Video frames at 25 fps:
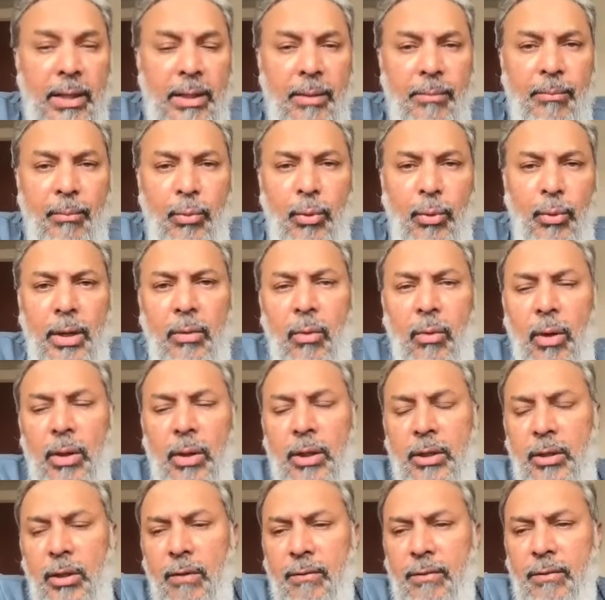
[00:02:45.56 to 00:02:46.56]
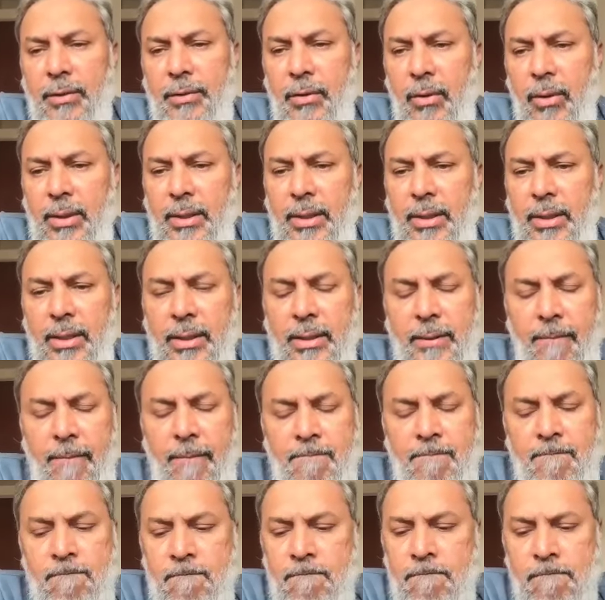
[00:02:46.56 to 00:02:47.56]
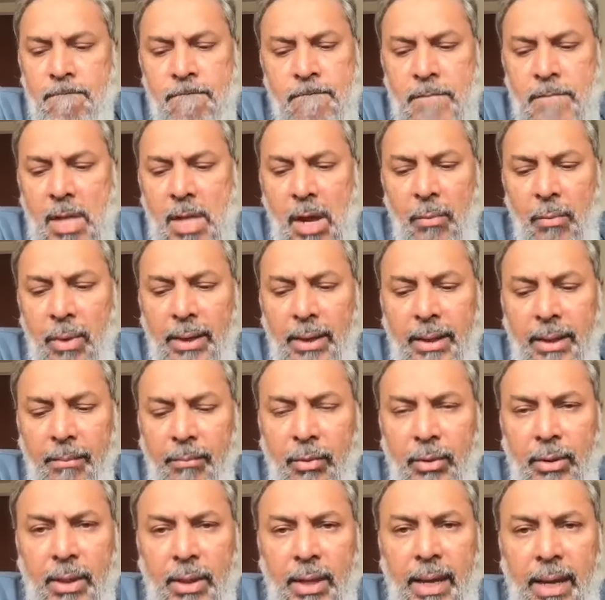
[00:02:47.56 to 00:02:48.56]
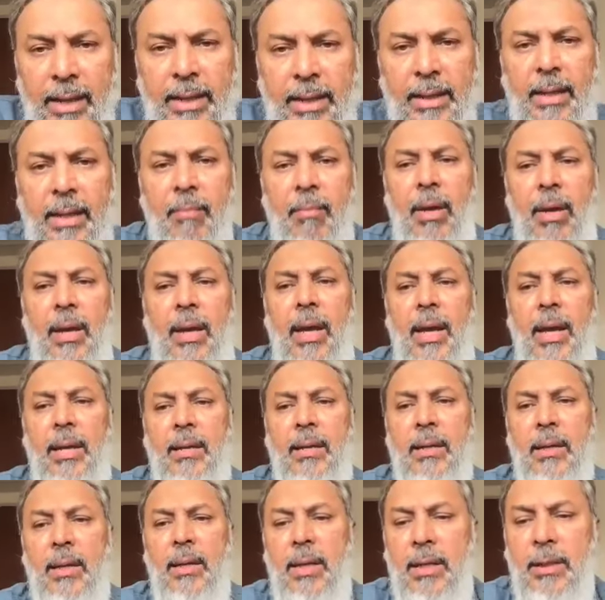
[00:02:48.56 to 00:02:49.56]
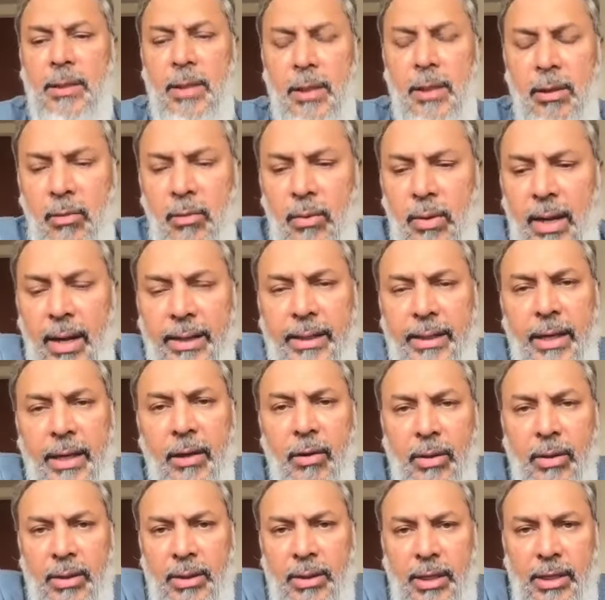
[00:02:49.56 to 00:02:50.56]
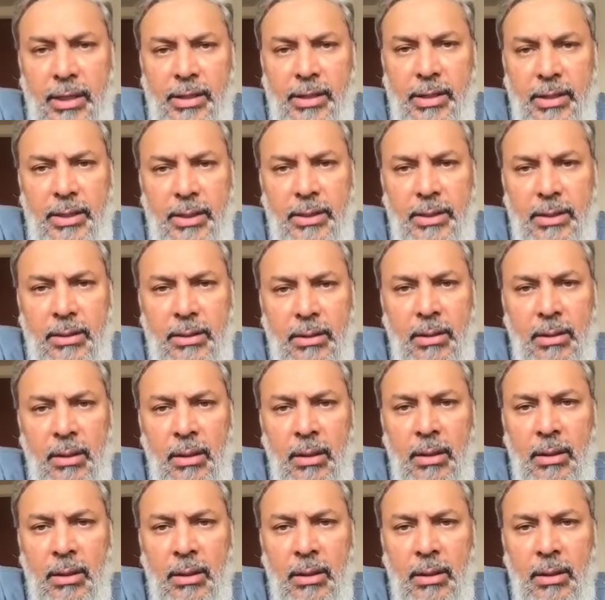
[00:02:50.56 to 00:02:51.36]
the poor quality of this content, I went up to the academic head and I said, look, I cannot teach this.